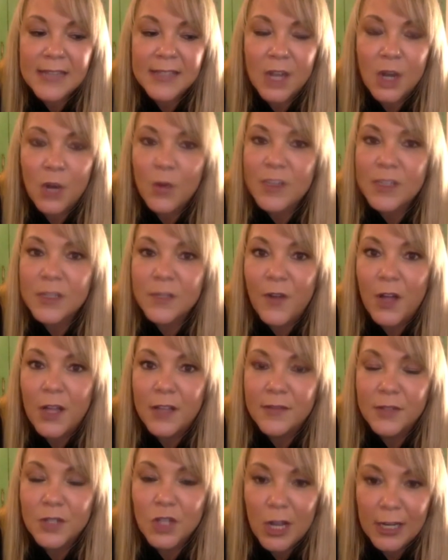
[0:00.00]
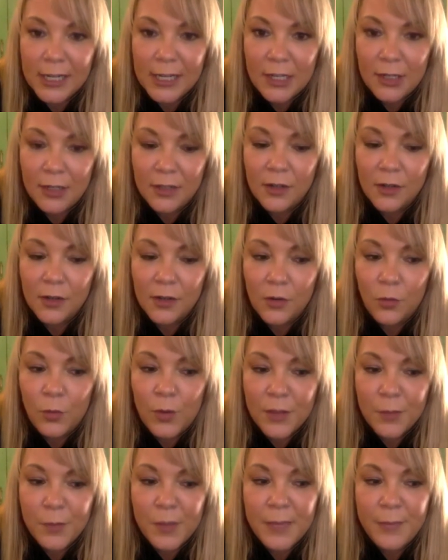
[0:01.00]
it's always fun talking
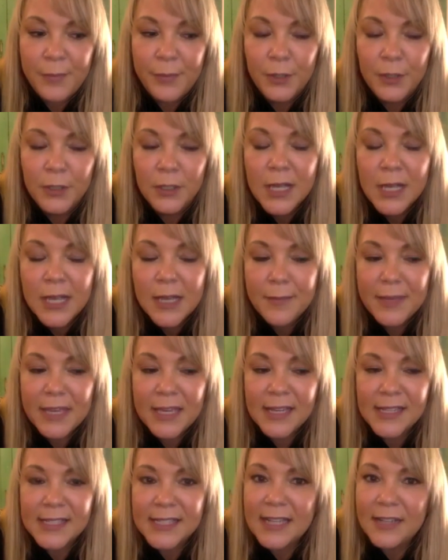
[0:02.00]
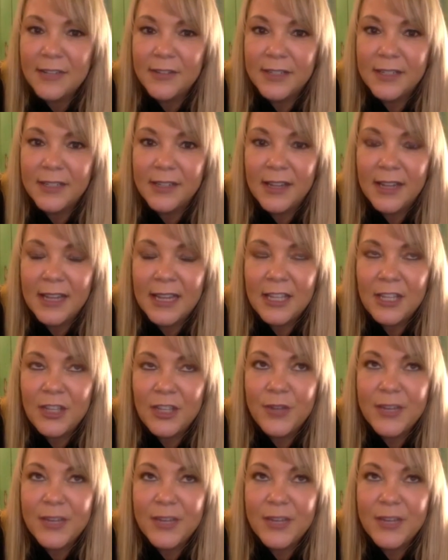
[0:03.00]
with people because I'll,